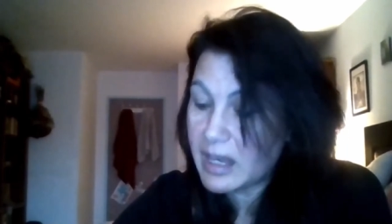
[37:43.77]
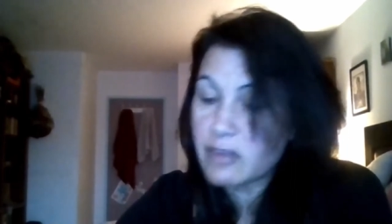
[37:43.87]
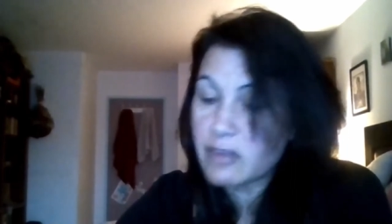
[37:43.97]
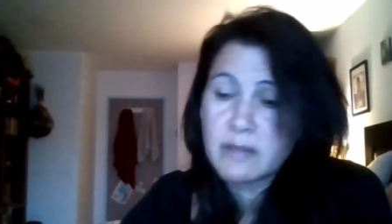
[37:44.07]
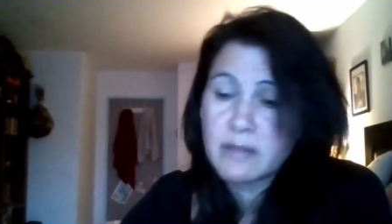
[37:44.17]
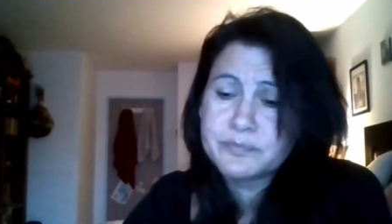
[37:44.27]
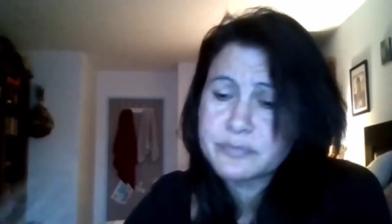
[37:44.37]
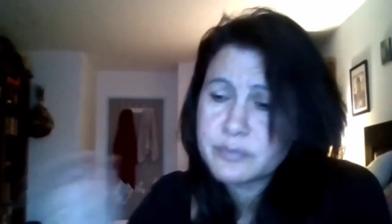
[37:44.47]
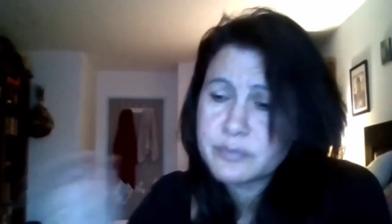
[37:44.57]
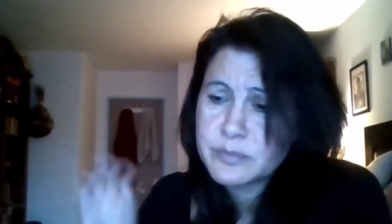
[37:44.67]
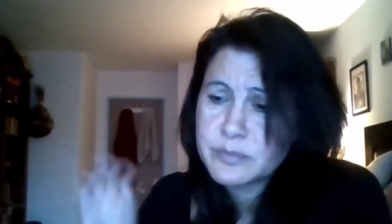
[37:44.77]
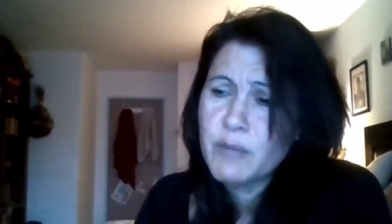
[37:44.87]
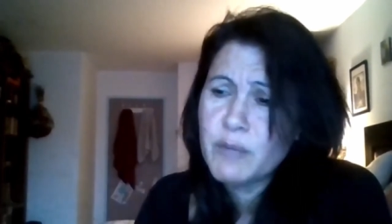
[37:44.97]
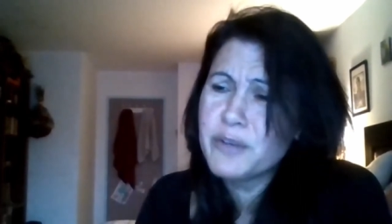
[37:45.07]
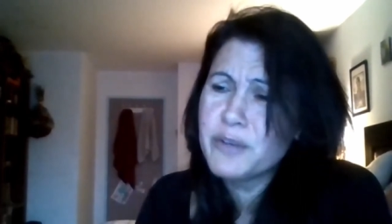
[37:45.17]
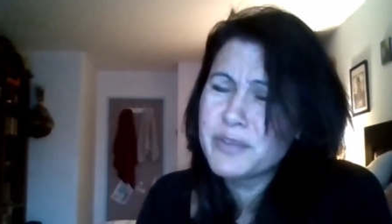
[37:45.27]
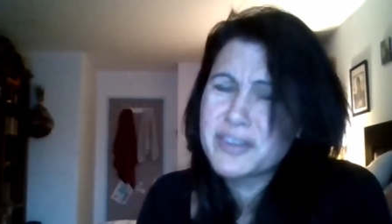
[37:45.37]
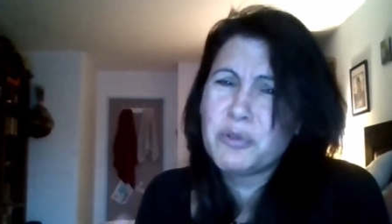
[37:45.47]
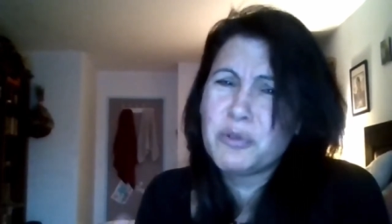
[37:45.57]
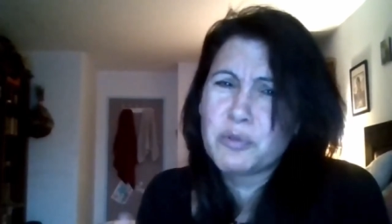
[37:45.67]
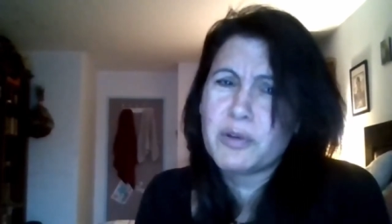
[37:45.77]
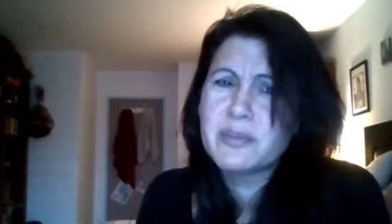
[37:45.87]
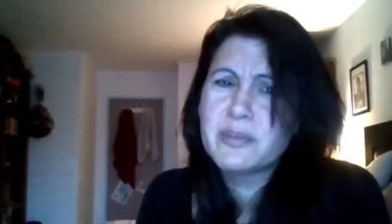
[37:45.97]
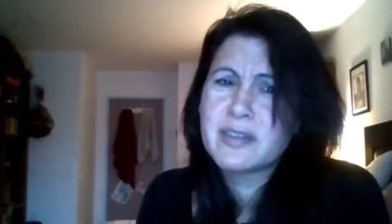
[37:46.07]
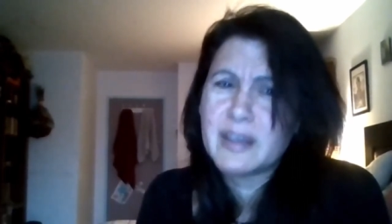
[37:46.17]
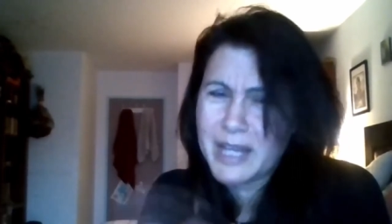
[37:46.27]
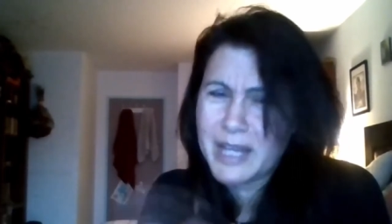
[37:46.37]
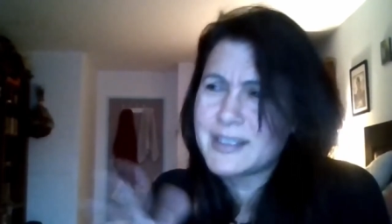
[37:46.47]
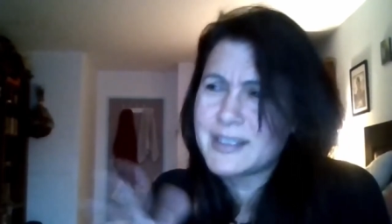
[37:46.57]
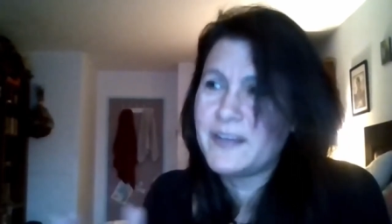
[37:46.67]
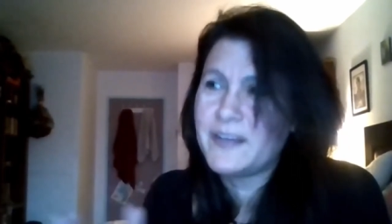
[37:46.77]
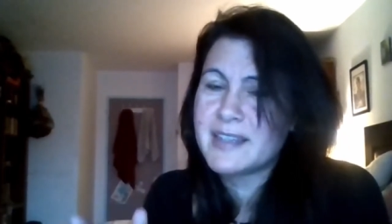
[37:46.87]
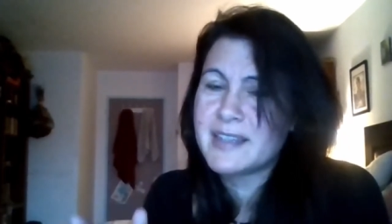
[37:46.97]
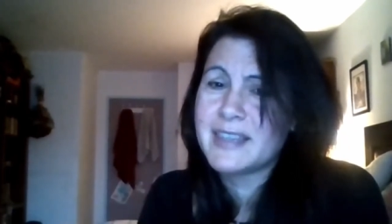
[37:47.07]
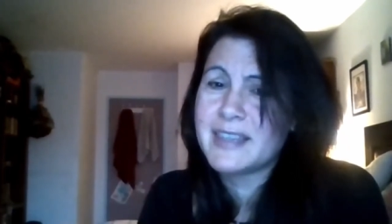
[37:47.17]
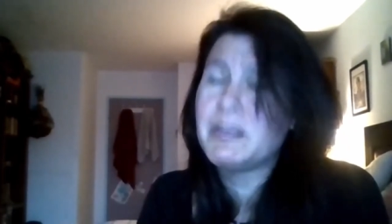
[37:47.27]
Catherine, where it was so mm-hmm. gross and we had to fix it.